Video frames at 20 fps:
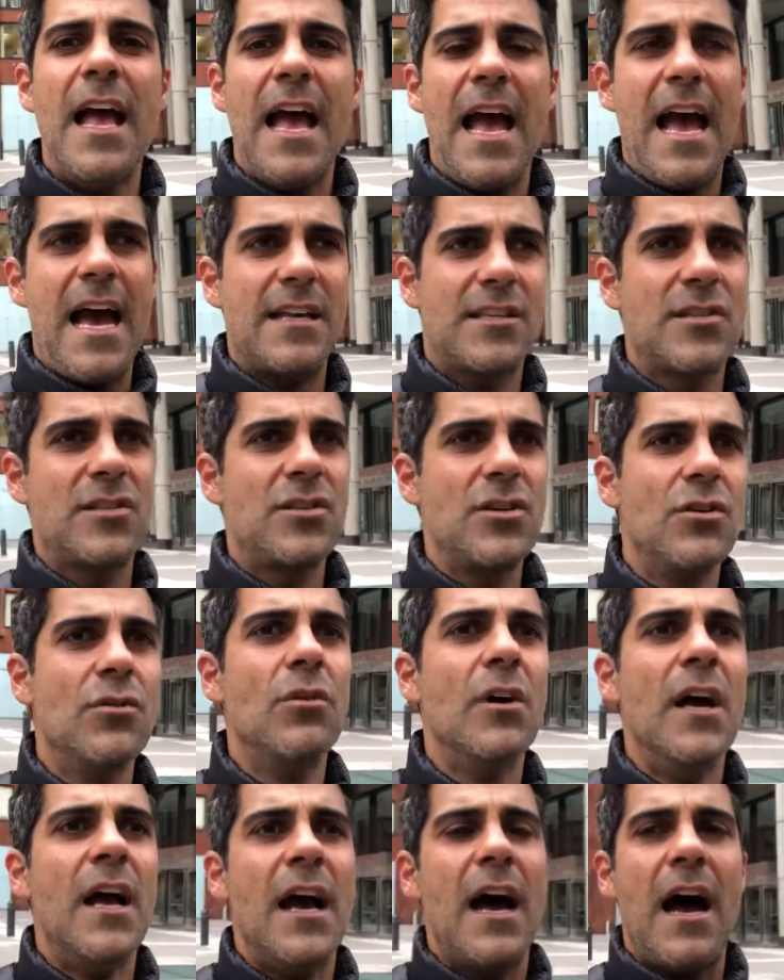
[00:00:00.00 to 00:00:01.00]
asks
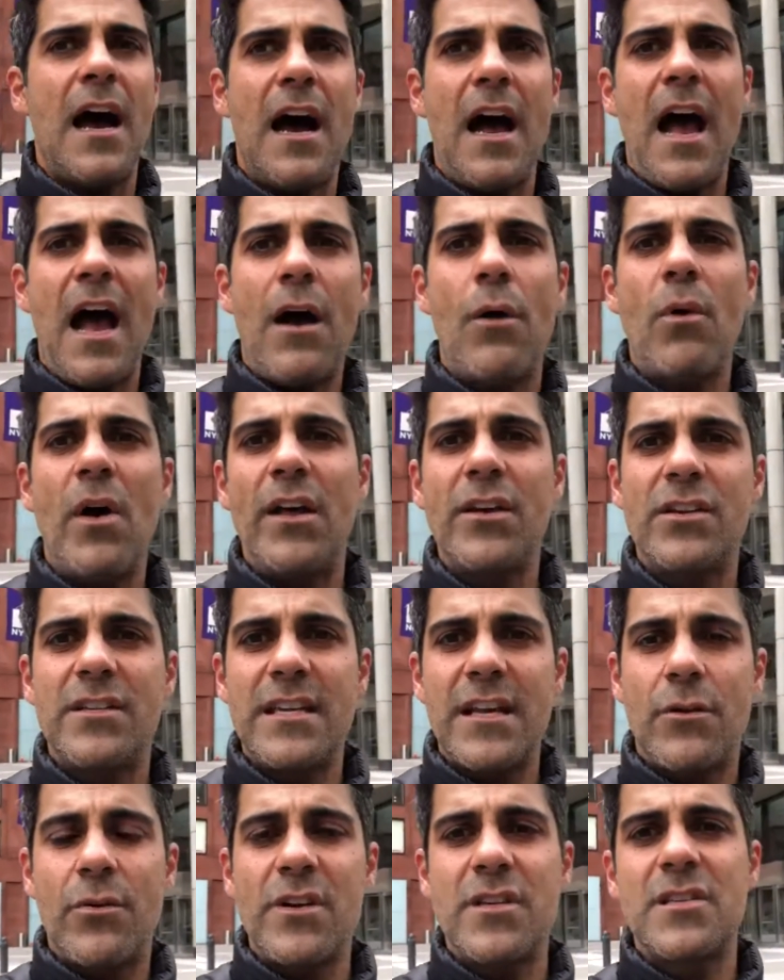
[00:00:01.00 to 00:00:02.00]
you how well you
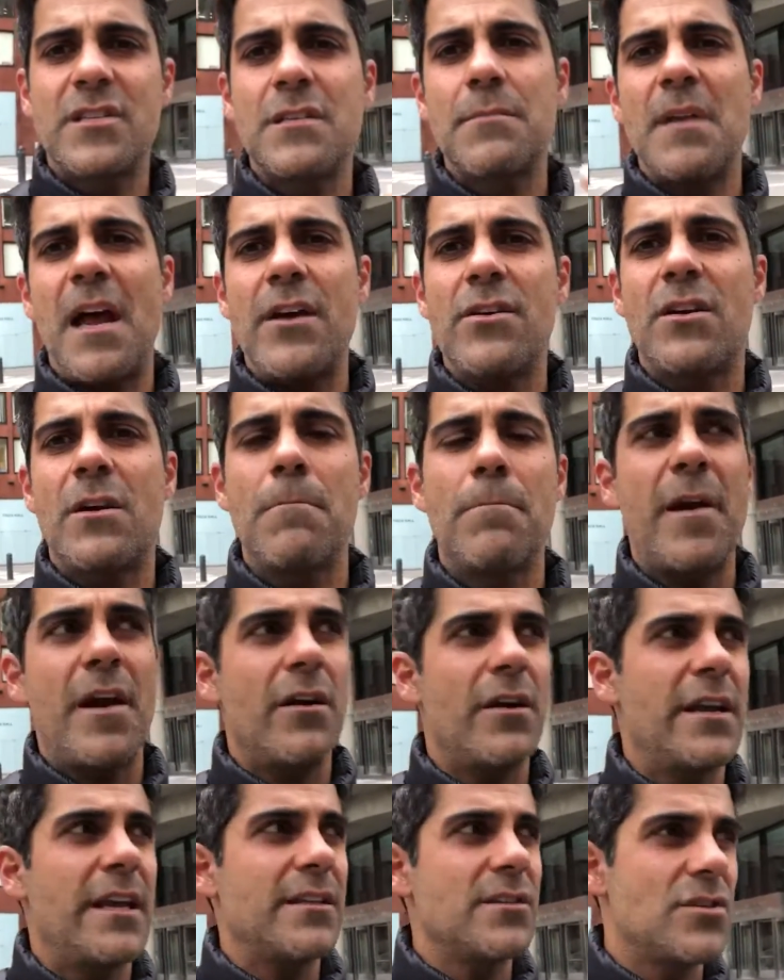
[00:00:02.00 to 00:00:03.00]
take criticism, how you
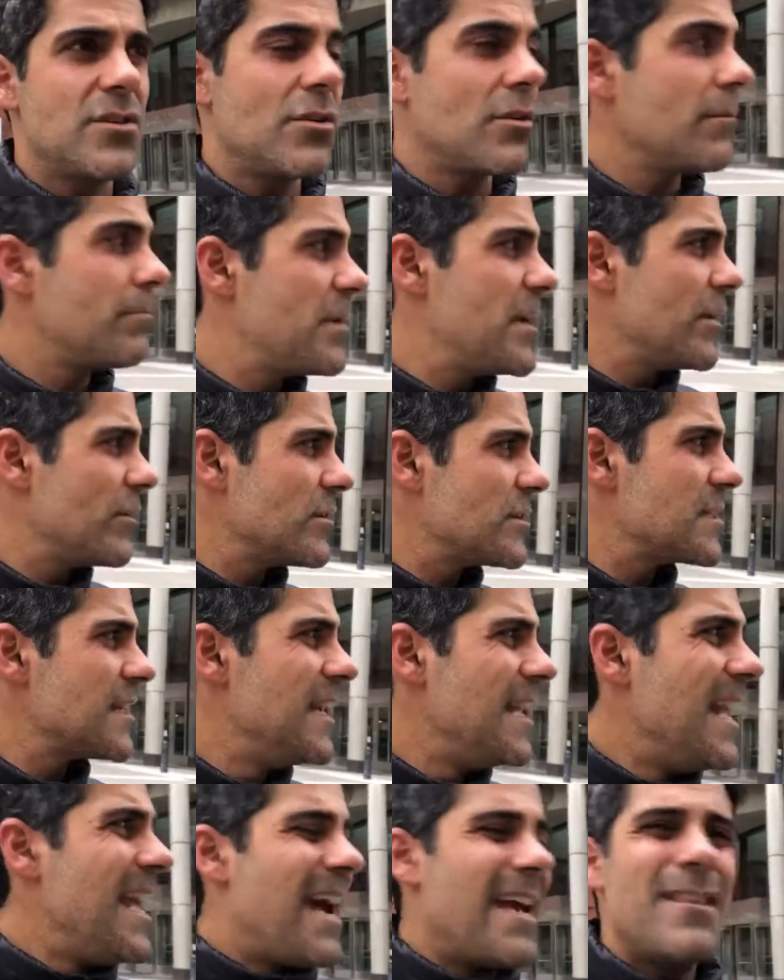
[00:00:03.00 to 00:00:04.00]
compare against your peers,
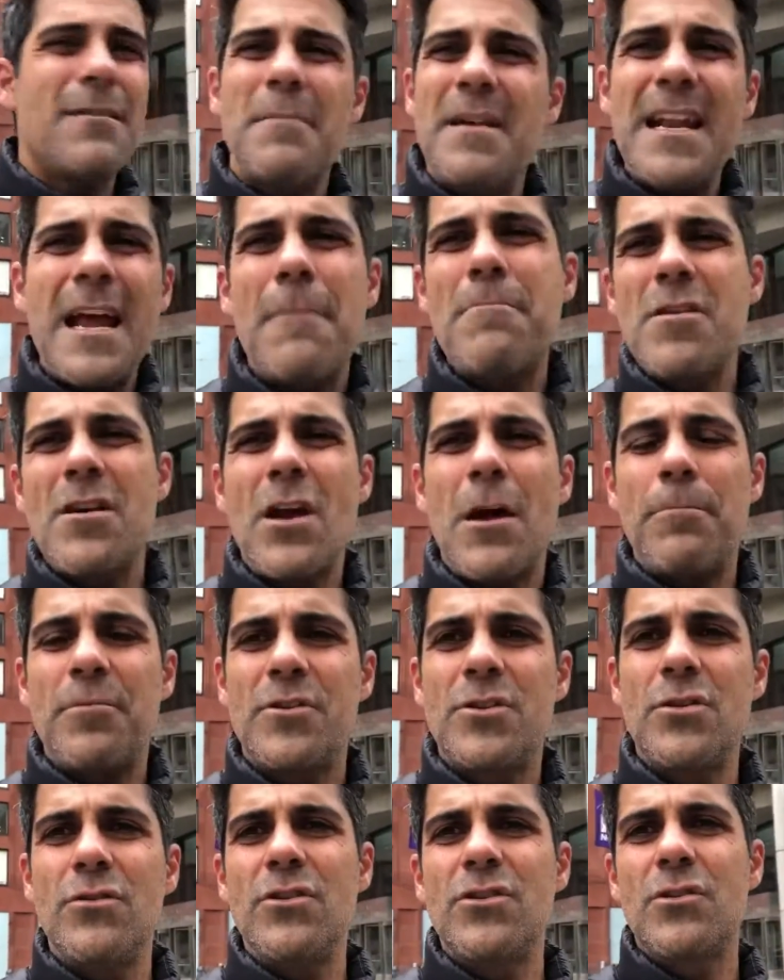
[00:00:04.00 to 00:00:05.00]
and there may not be an
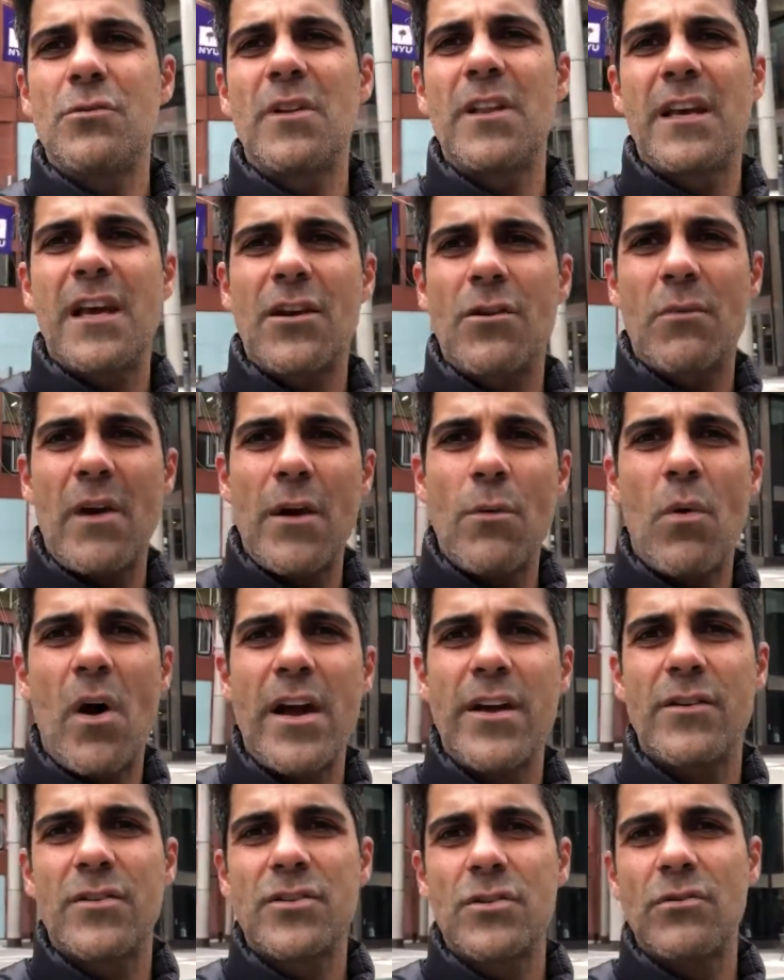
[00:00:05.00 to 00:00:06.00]
opportunity to really kind of write why
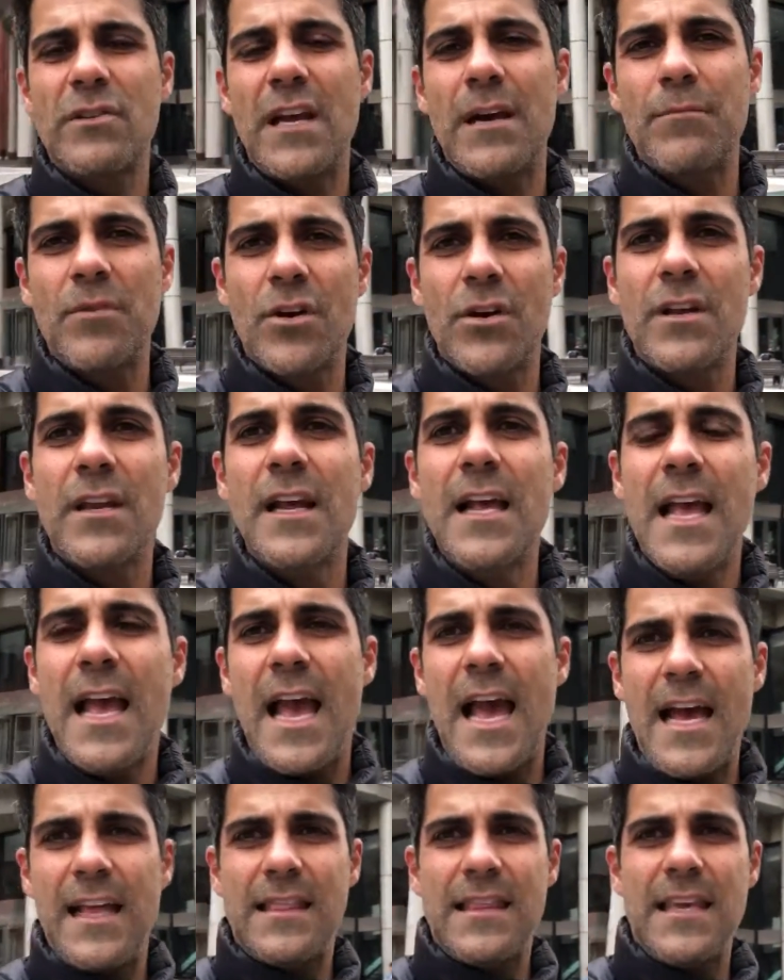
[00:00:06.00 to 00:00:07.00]
you're so damn good
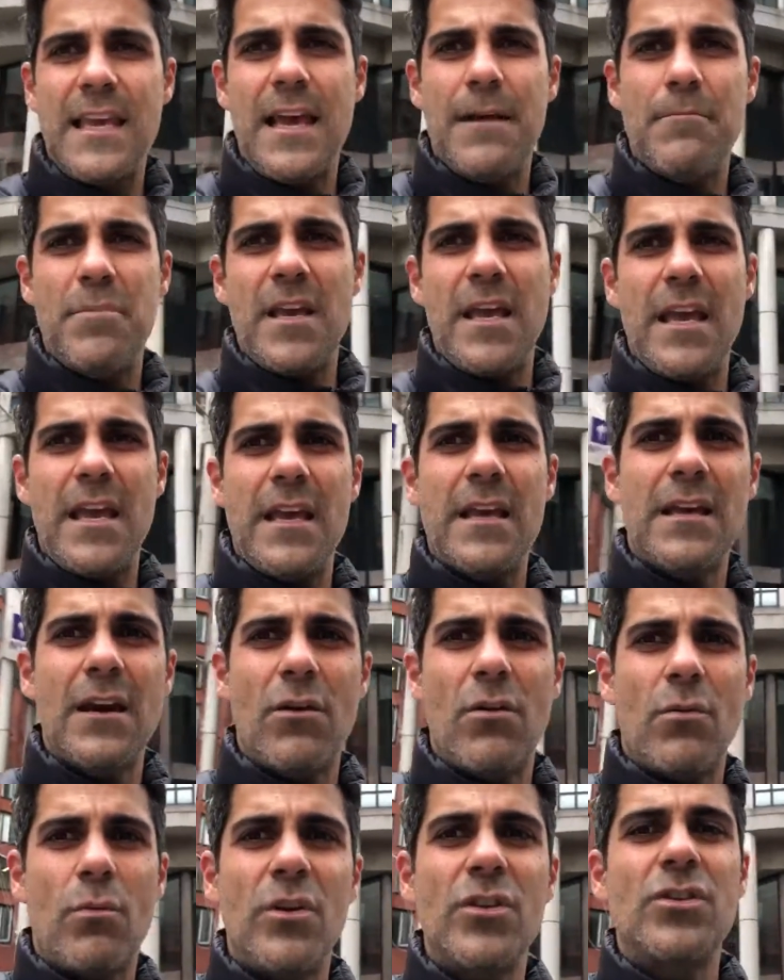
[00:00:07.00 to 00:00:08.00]
at the MBA
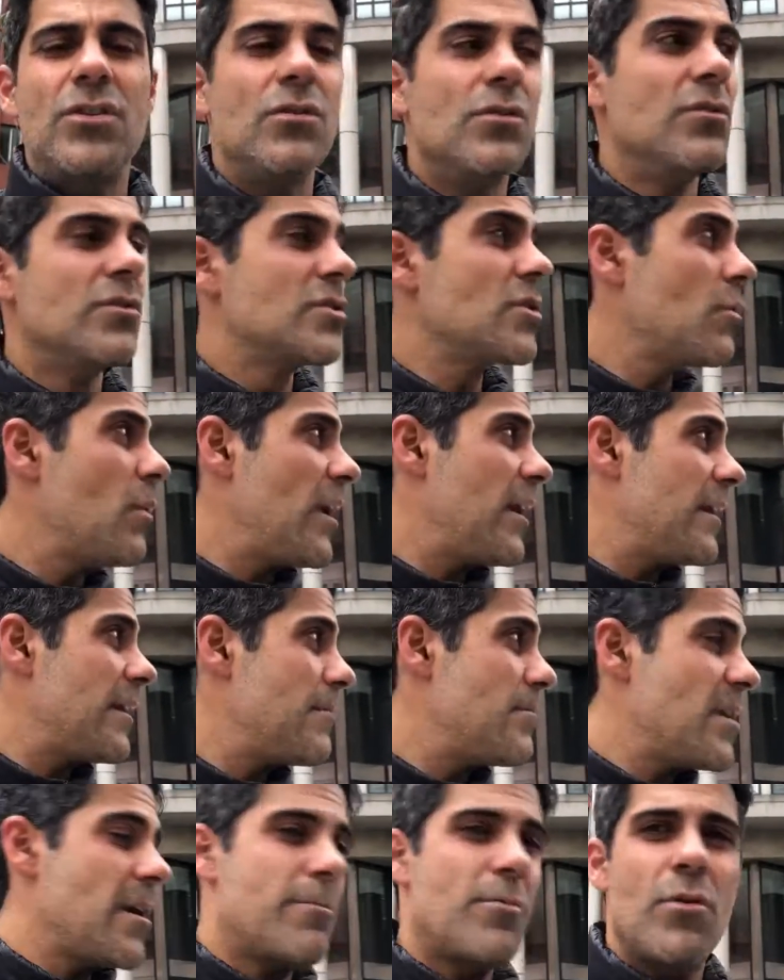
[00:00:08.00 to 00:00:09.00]
or would do so well in
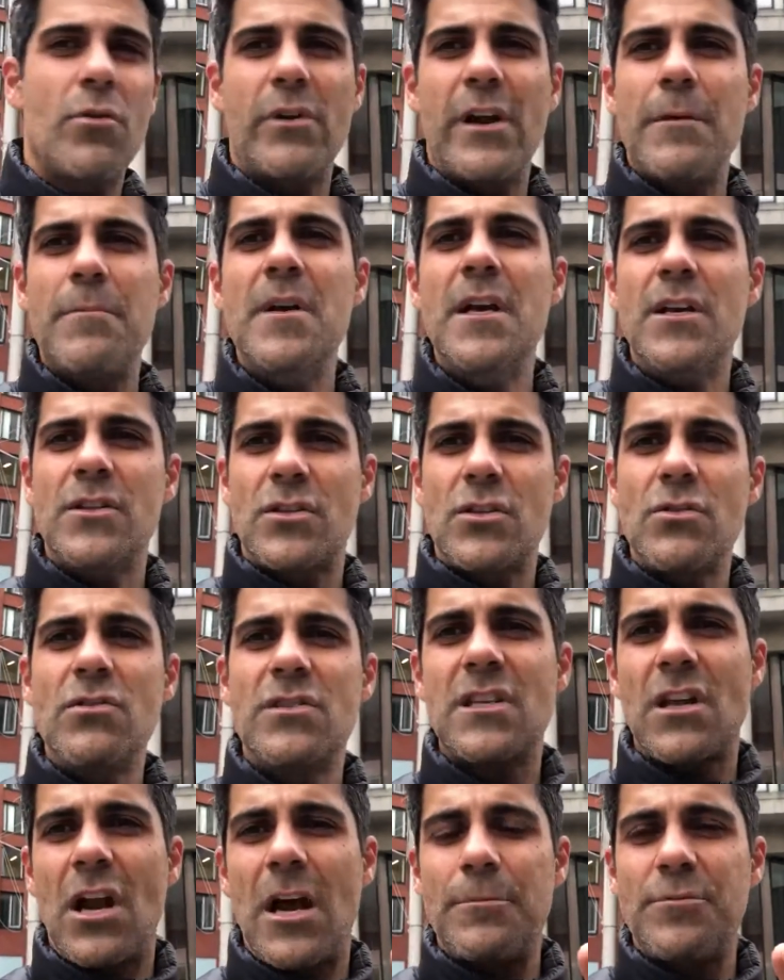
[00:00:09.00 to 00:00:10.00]
an MBA program. So use
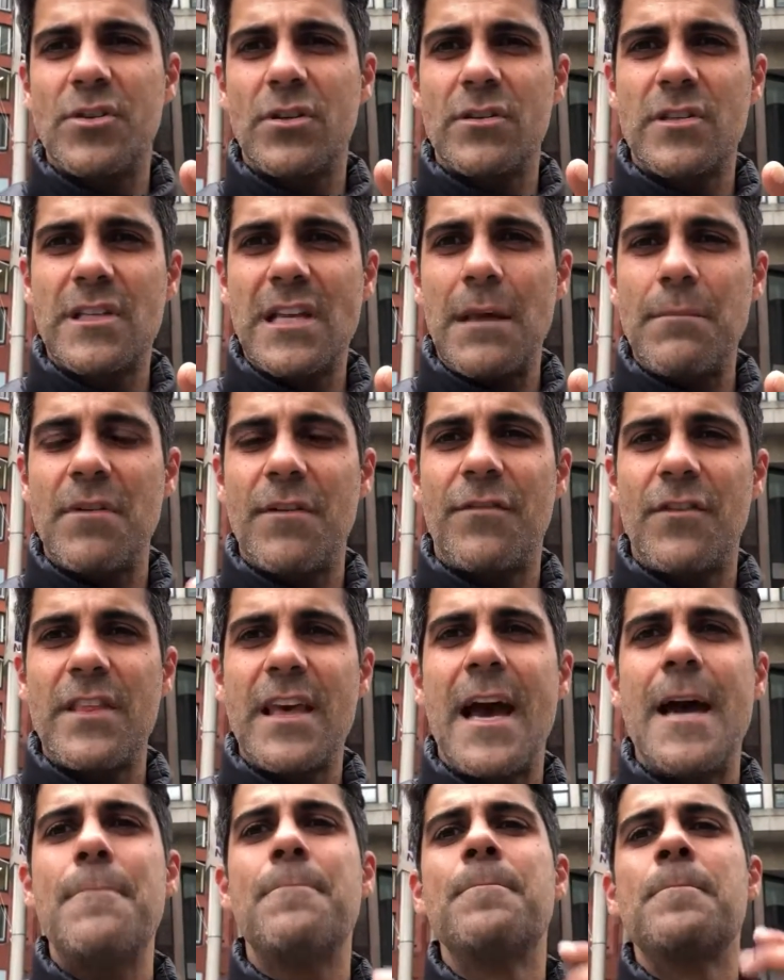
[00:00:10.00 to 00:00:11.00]
that optional statement for
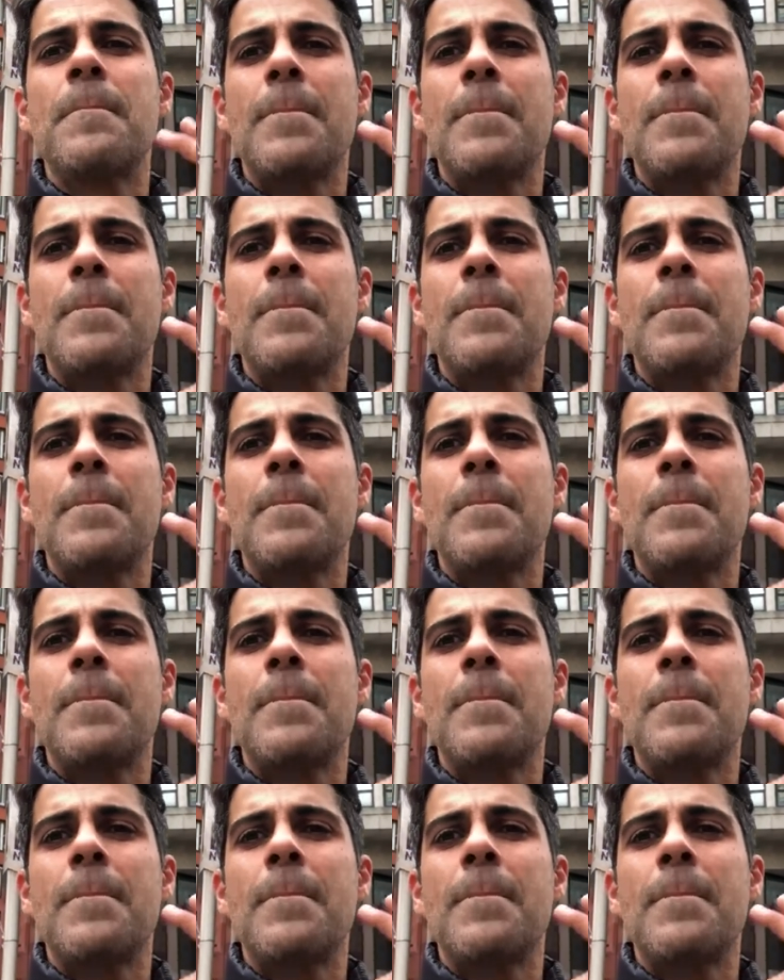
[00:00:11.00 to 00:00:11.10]
that.